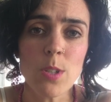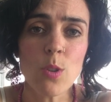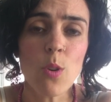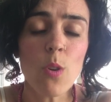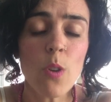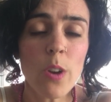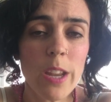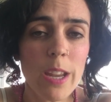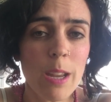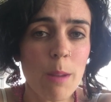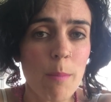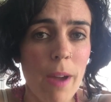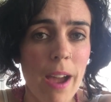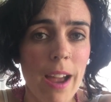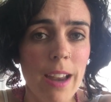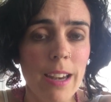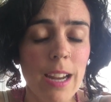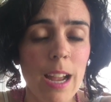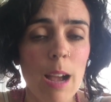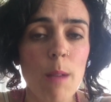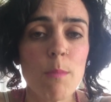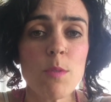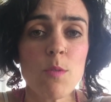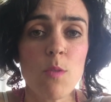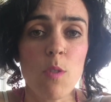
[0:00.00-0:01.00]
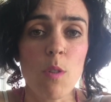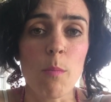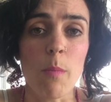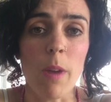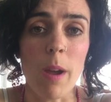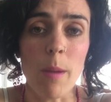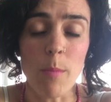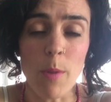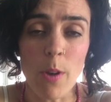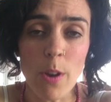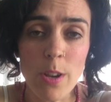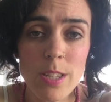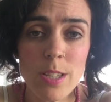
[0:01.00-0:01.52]
talking about comes from
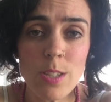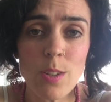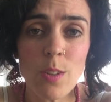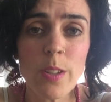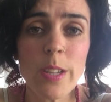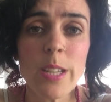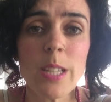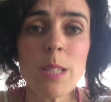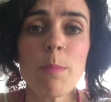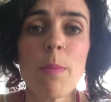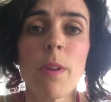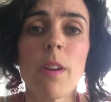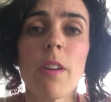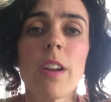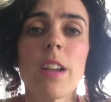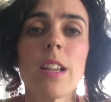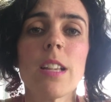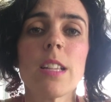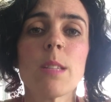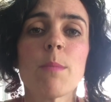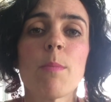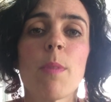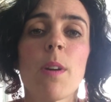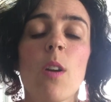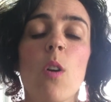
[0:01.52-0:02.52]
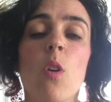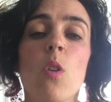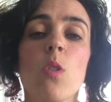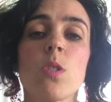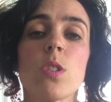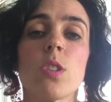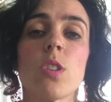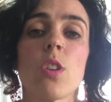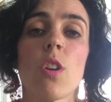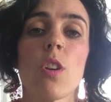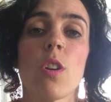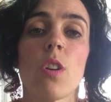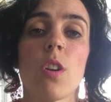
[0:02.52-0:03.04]
my personal experience, but
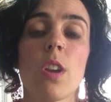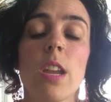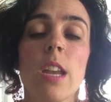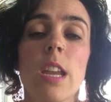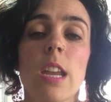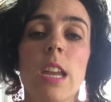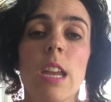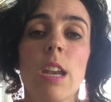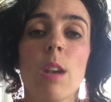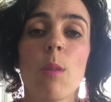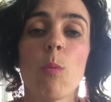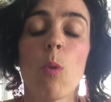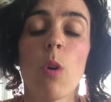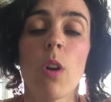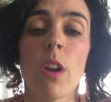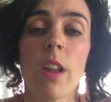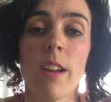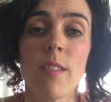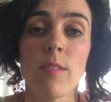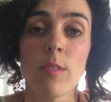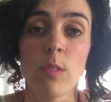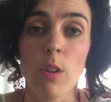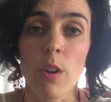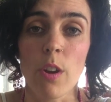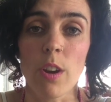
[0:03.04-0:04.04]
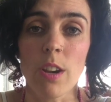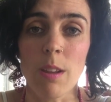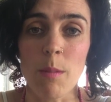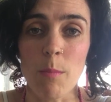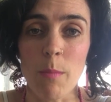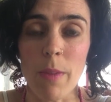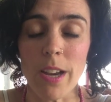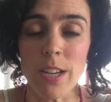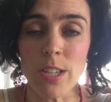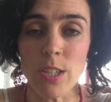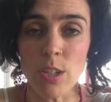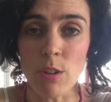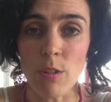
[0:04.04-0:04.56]
also in what I've learnt in
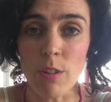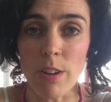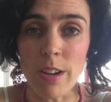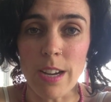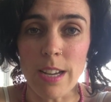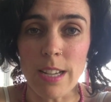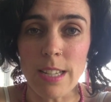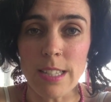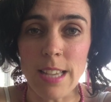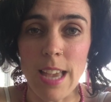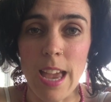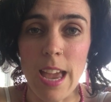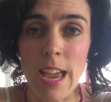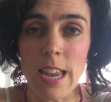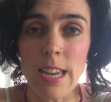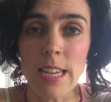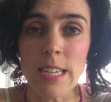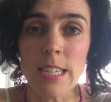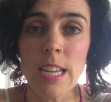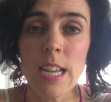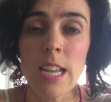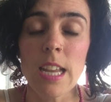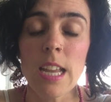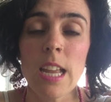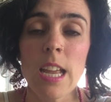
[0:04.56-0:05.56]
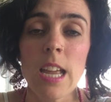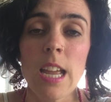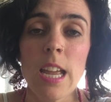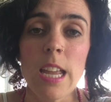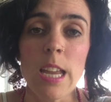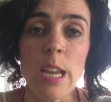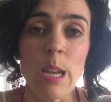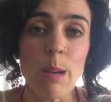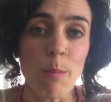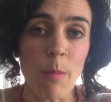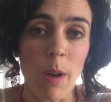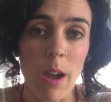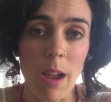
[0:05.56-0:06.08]
my degrees and
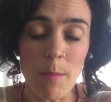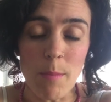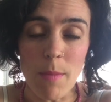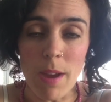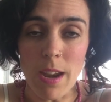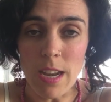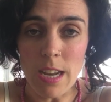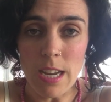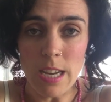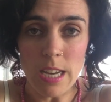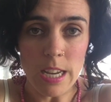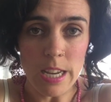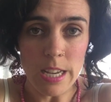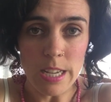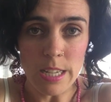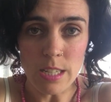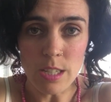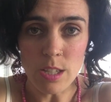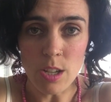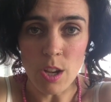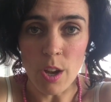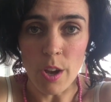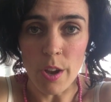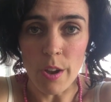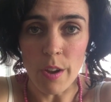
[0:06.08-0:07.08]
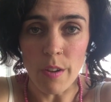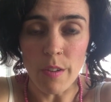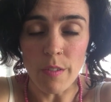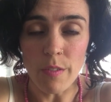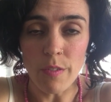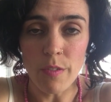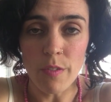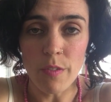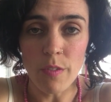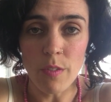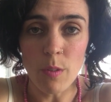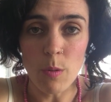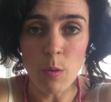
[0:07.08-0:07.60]
in my many years
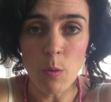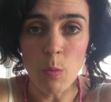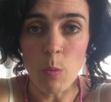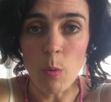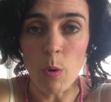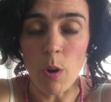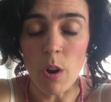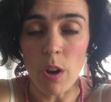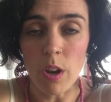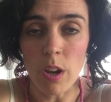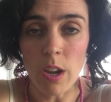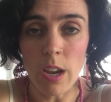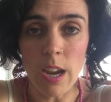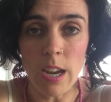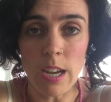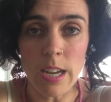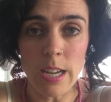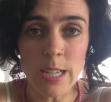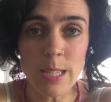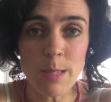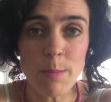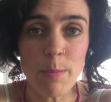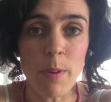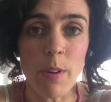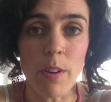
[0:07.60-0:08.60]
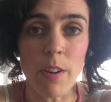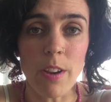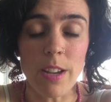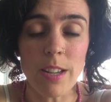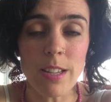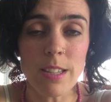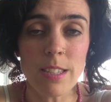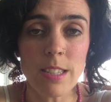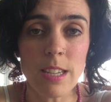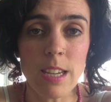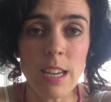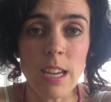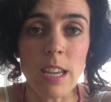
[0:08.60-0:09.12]
of work and
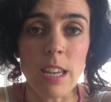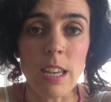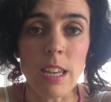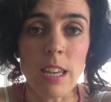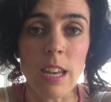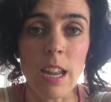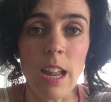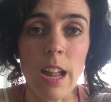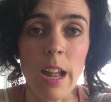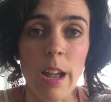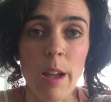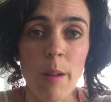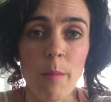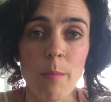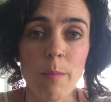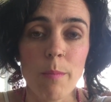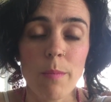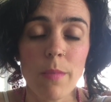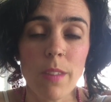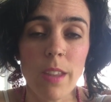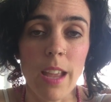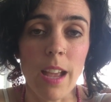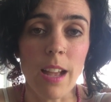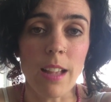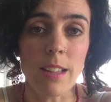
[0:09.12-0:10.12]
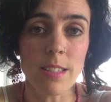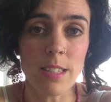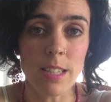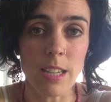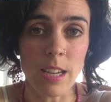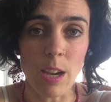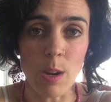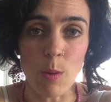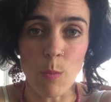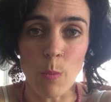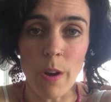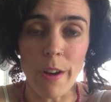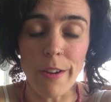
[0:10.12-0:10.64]
experience in
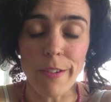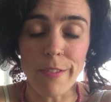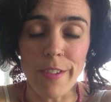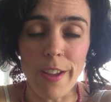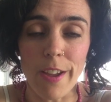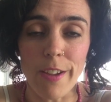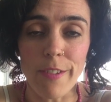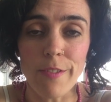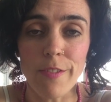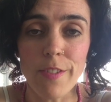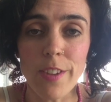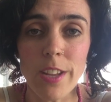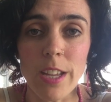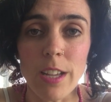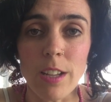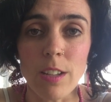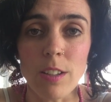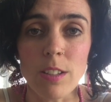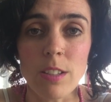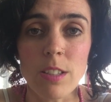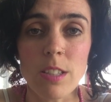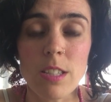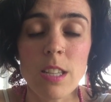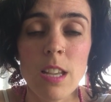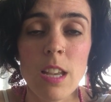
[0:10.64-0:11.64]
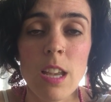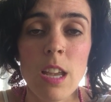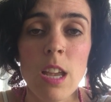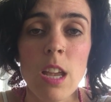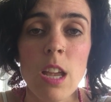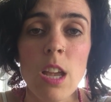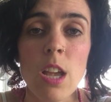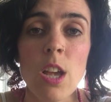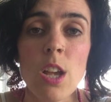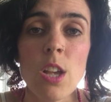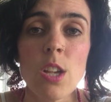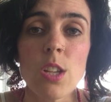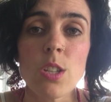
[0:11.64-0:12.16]
counselling and welfare fields.
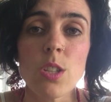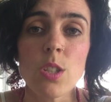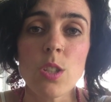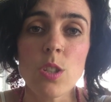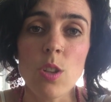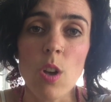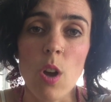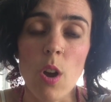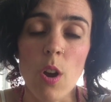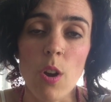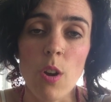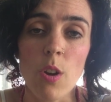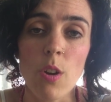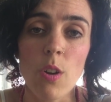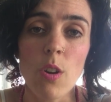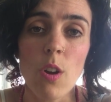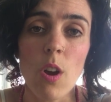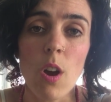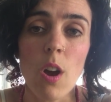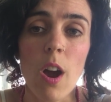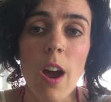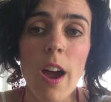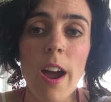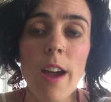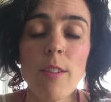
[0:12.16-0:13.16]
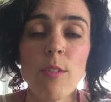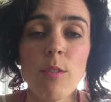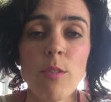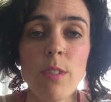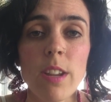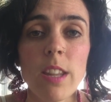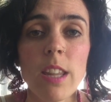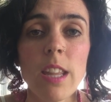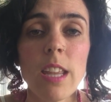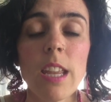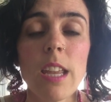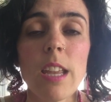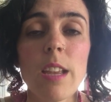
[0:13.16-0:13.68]
So I
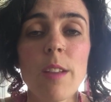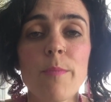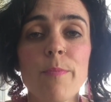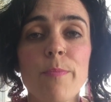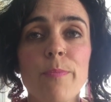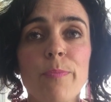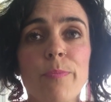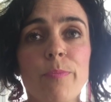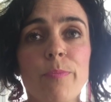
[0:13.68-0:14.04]
really